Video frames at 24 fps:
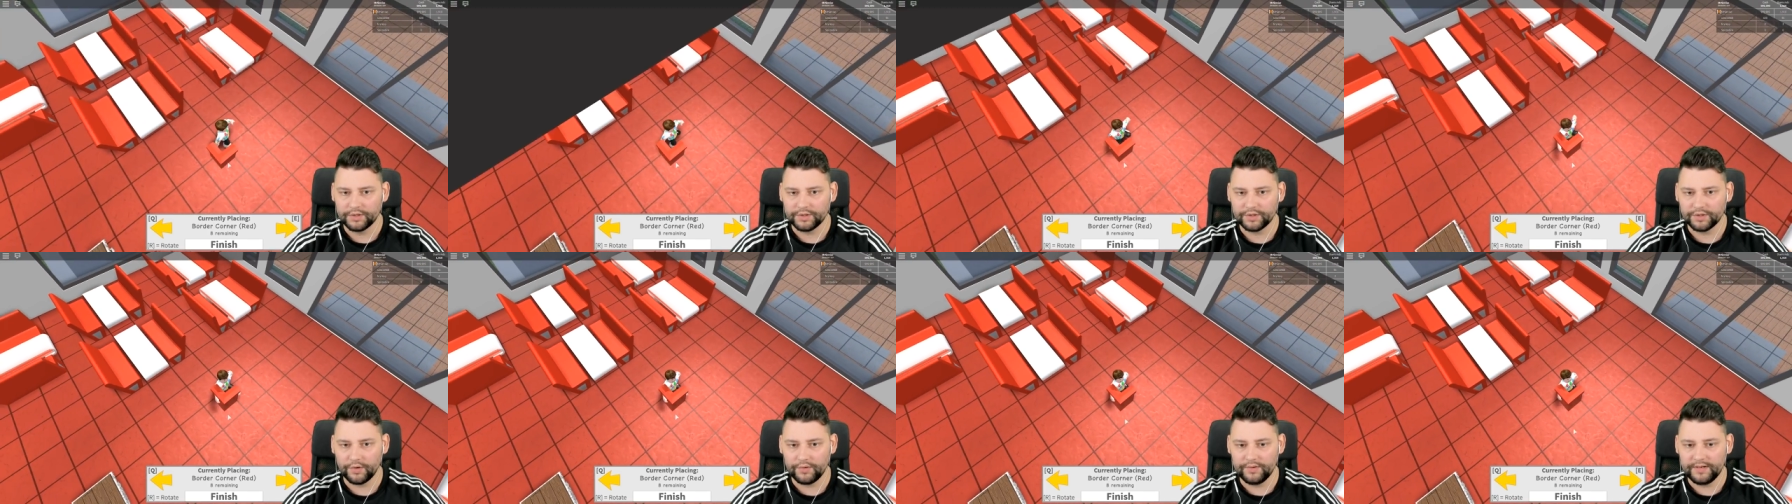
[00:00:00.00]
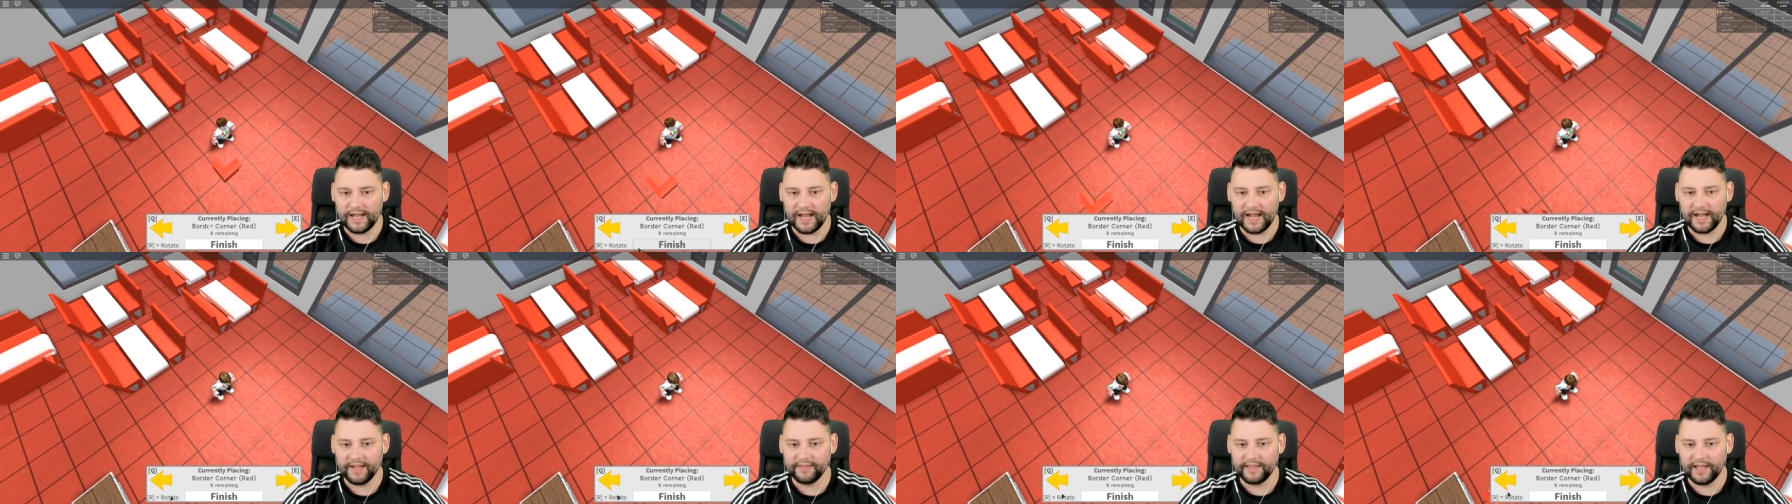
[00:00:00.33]
So
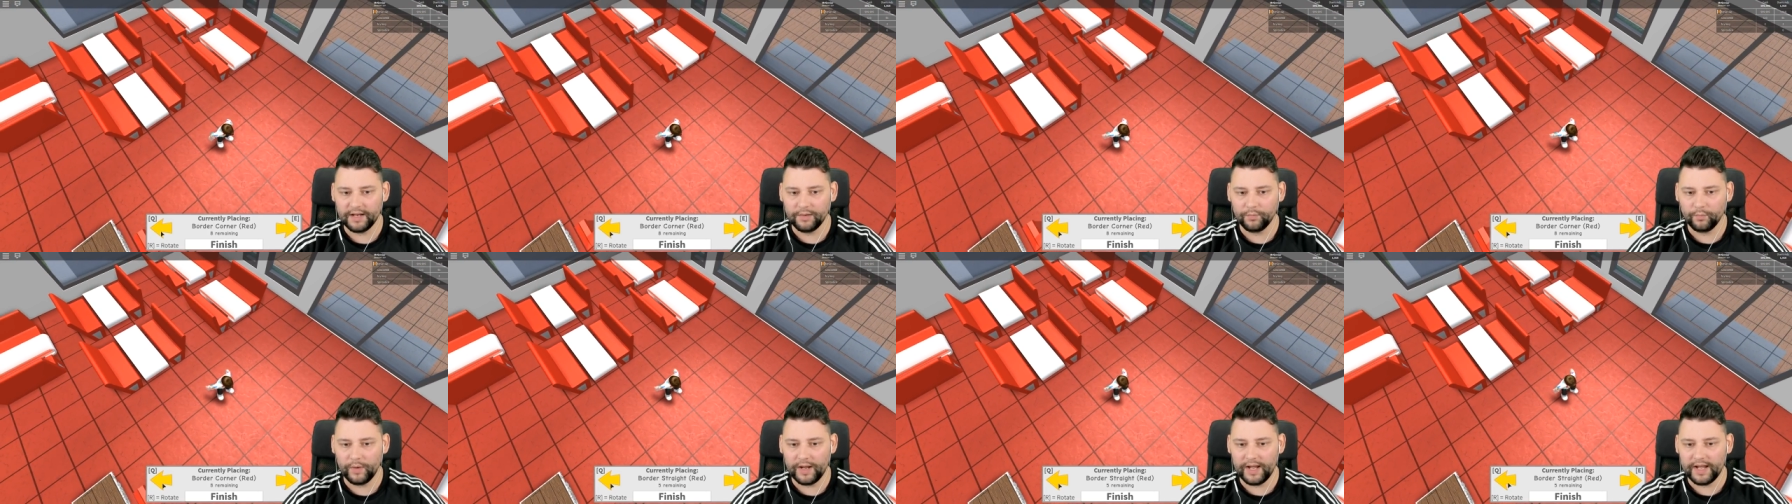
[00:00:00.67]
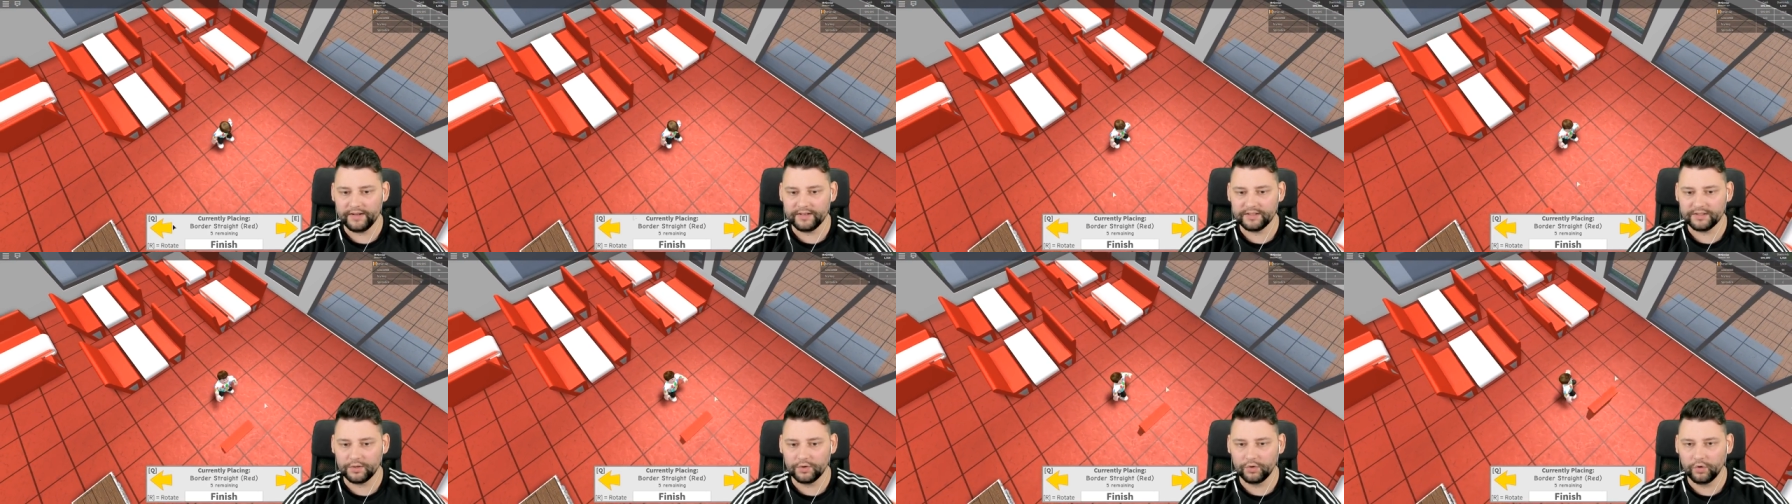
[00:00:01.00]
now then,
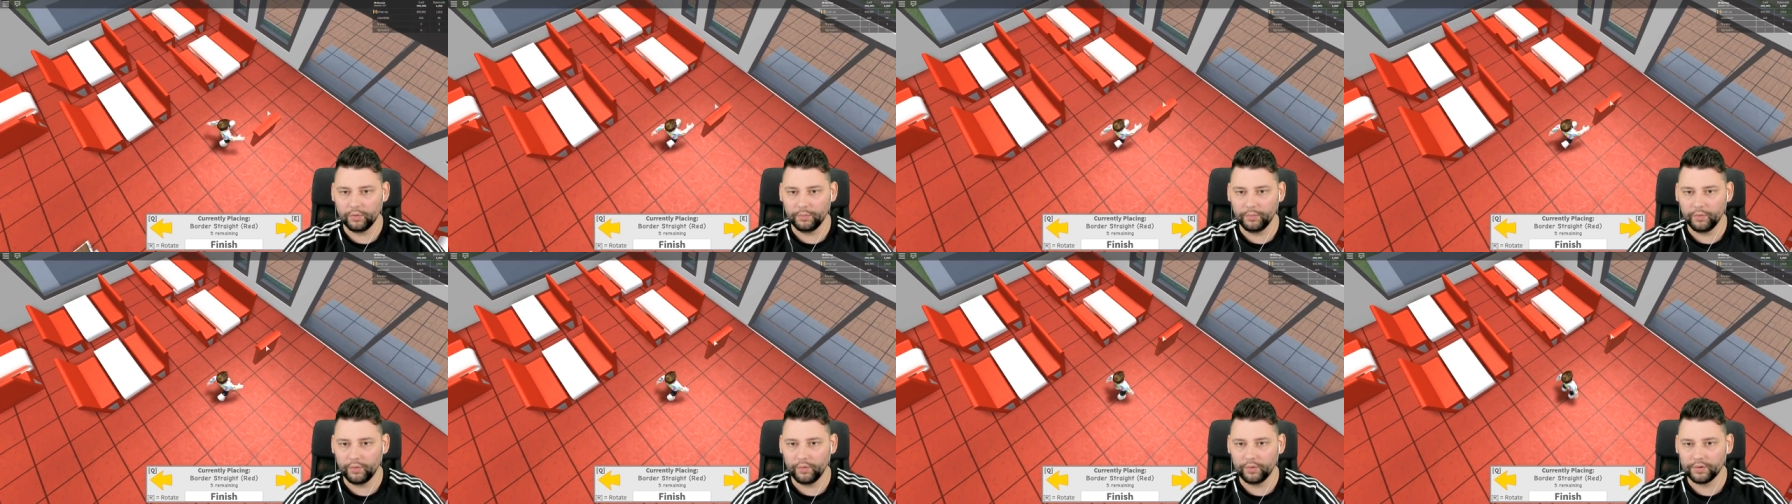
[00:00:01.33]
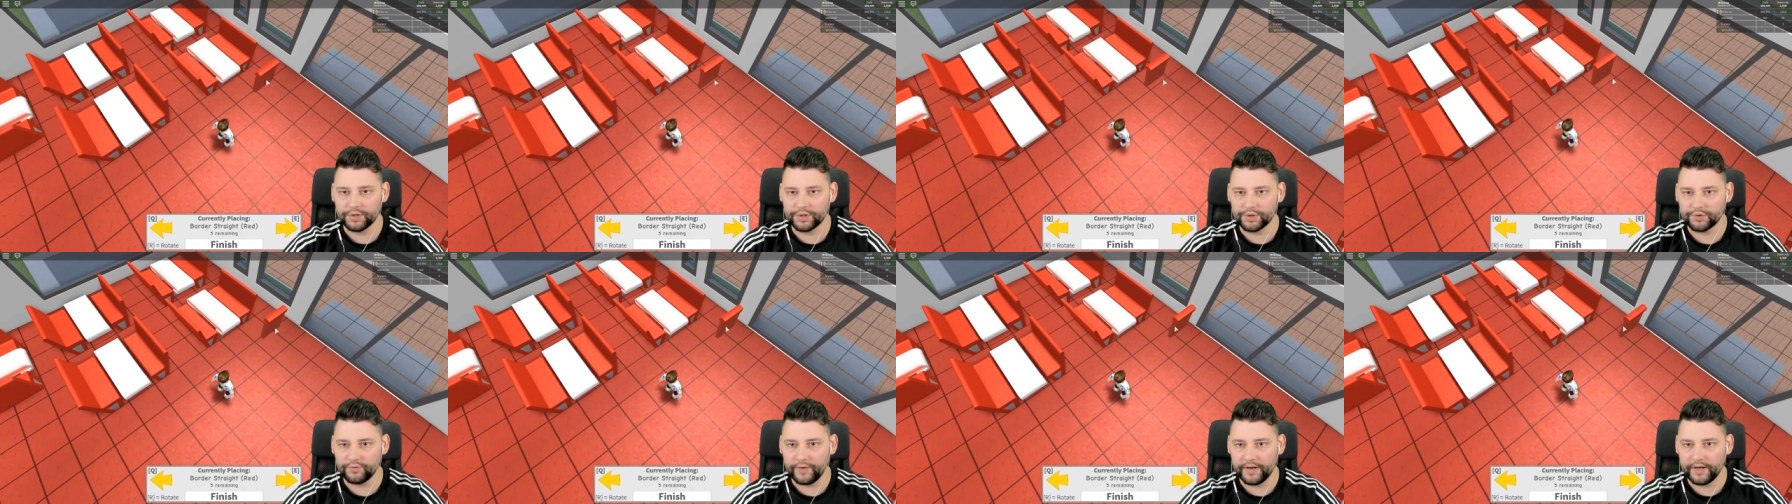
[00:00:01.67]
where's the
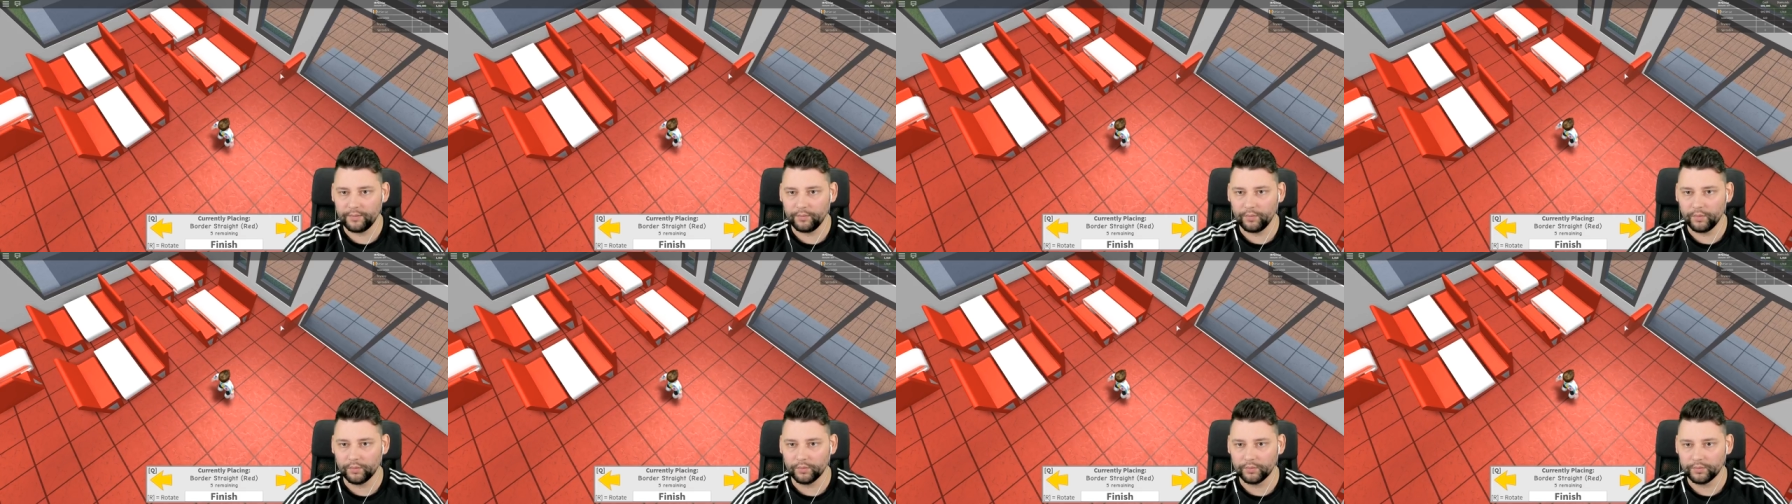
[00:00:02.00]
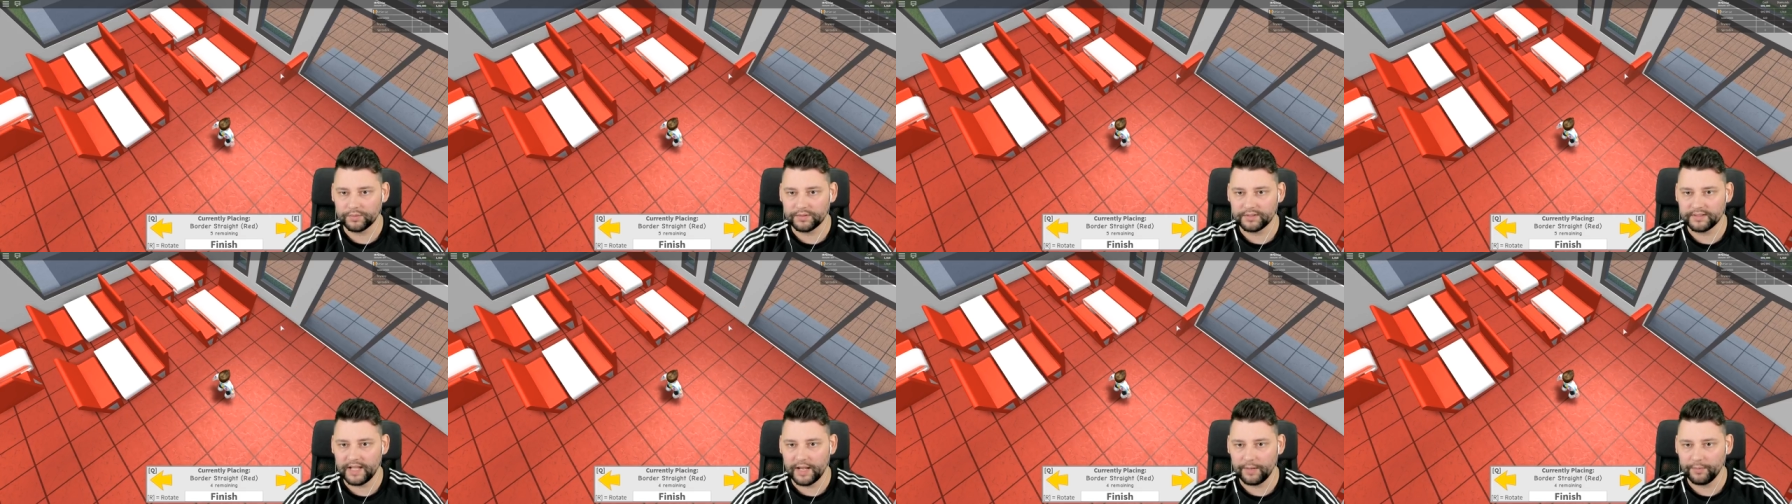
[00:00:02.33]
normal straight
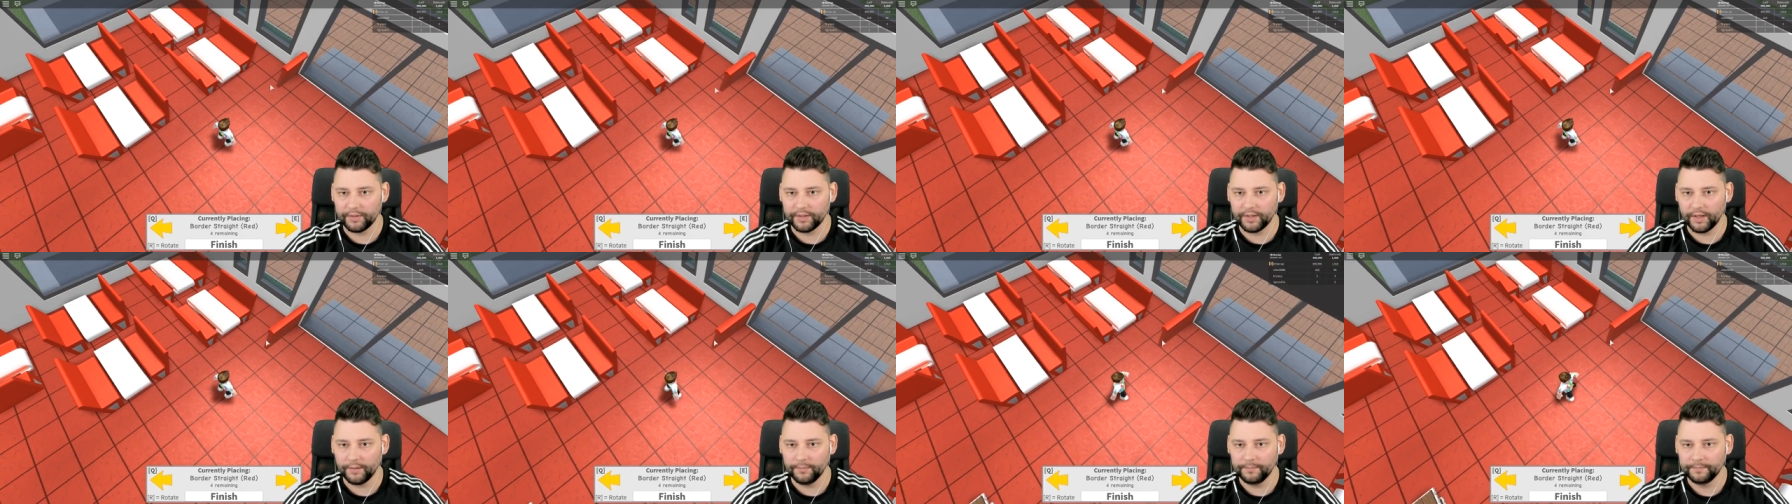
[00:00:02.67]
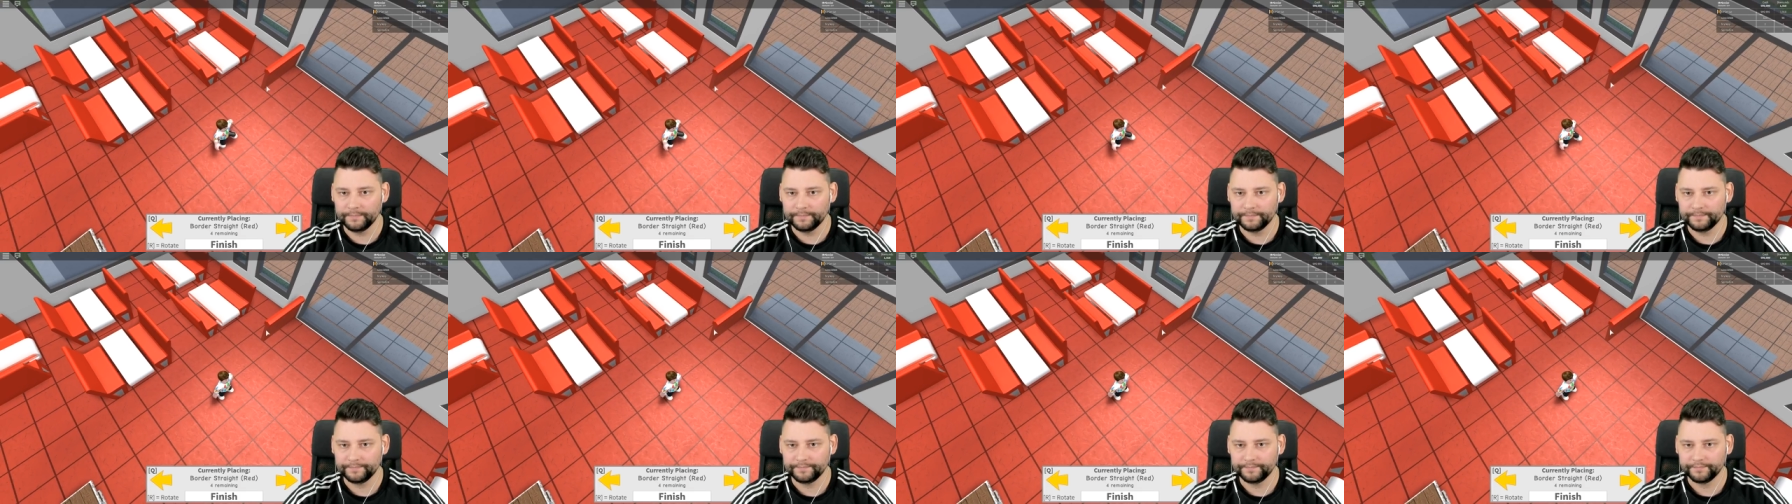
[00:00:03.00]
walls? There we go.